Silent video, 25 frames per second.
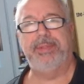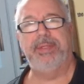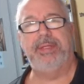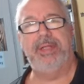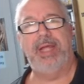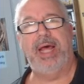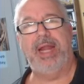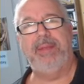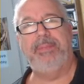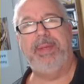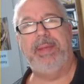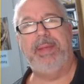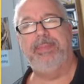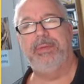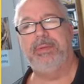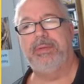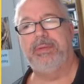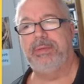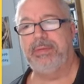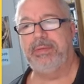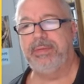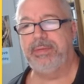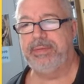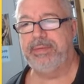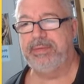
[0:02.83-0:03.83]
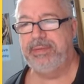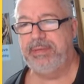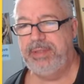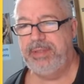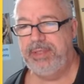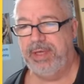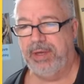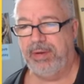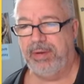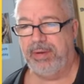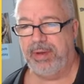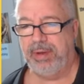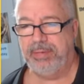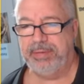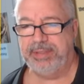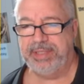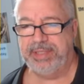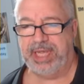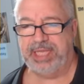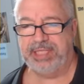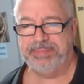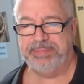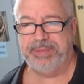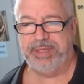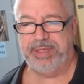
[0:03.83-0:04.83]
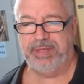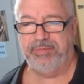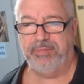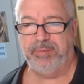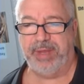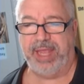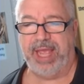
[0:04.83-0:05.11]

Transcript: A lot of people, you know, always ask me if